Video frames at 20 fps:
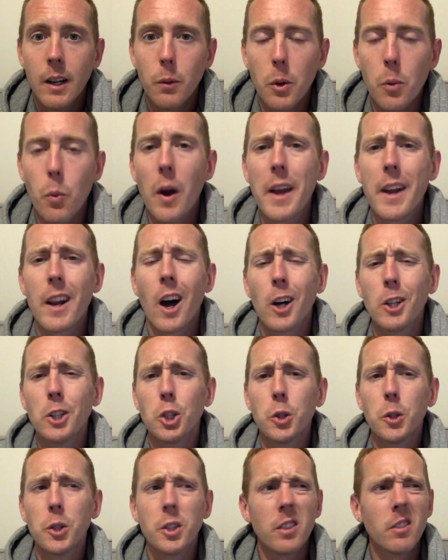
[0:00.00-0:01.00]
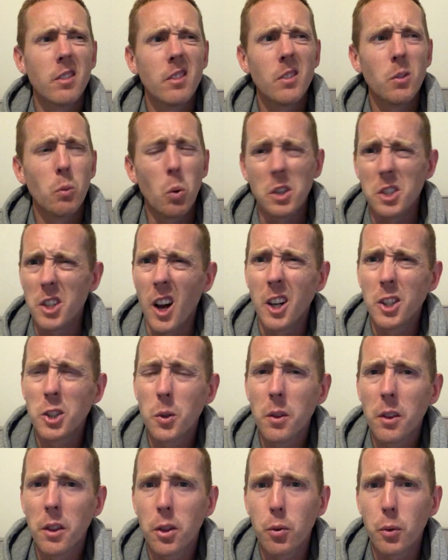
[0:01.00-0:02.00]
We waited 100, what is
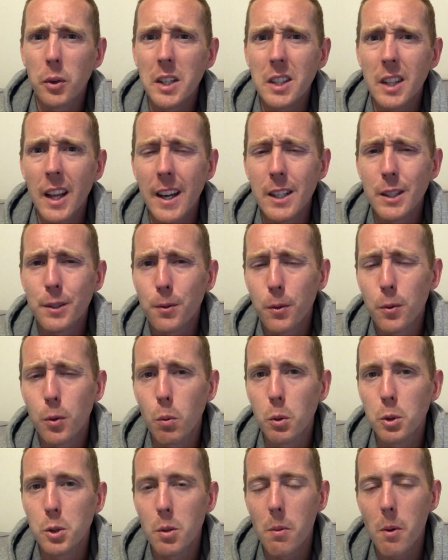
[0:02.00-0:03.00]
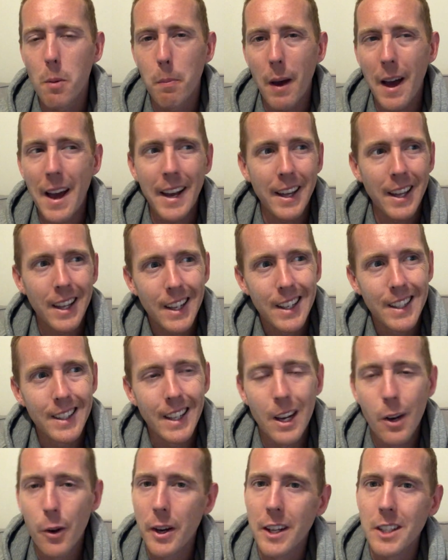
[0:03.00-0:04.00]
103 days for football to be back, and
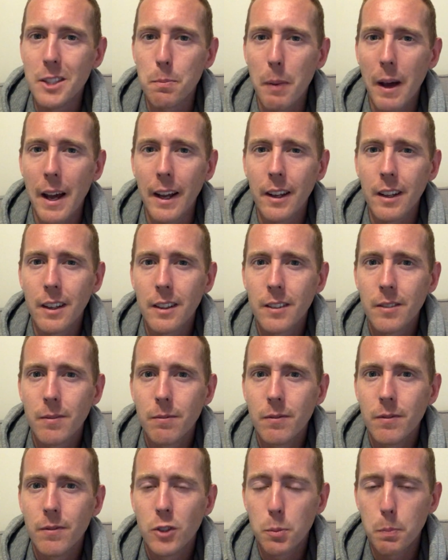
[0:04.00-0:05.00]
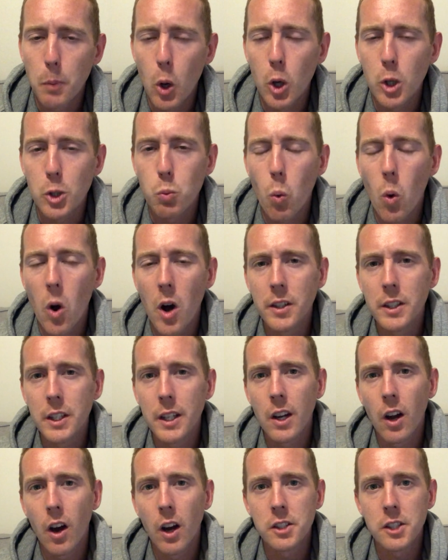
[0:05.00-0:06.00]
there it is back. Spurs won,
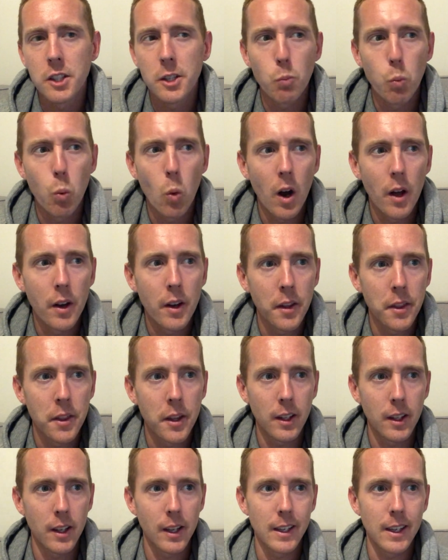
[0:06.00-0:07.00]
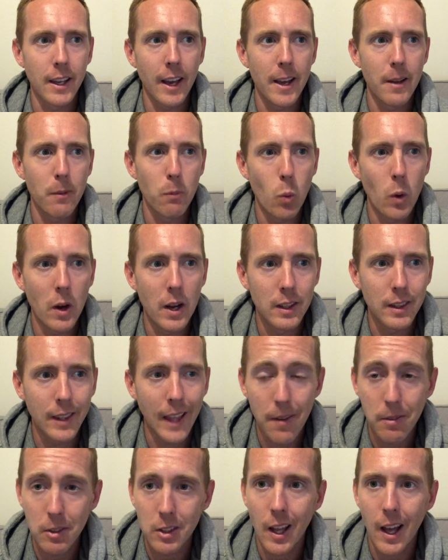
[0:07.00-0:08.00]
United won. I think a game where
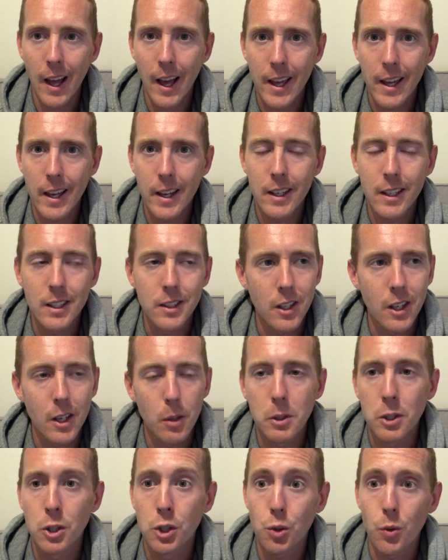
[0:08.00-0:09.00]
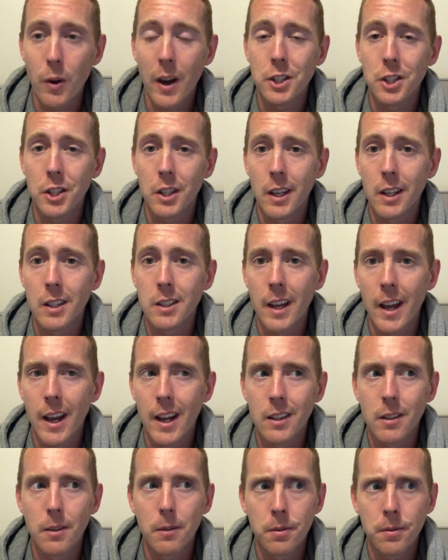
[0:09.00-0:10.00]
David De Gea is going to be scratching his
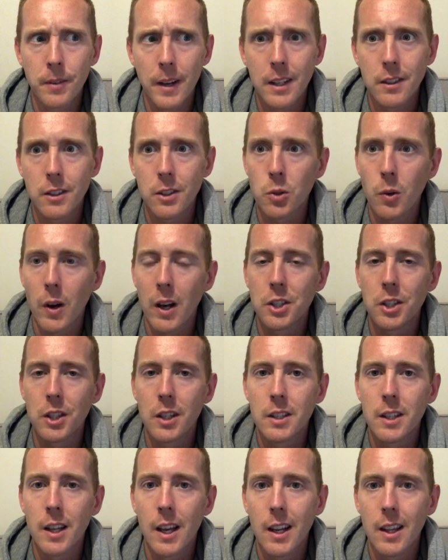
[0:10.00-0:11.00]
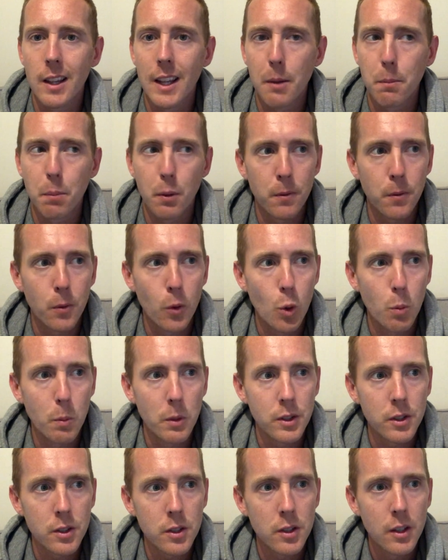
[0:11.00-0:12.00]
head, and fans are scratching his head at that
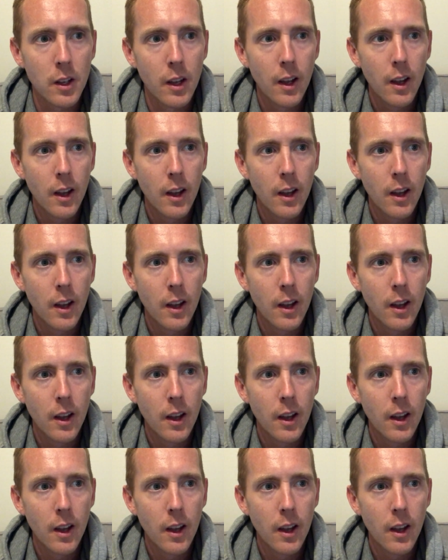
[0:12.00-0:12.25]
performance.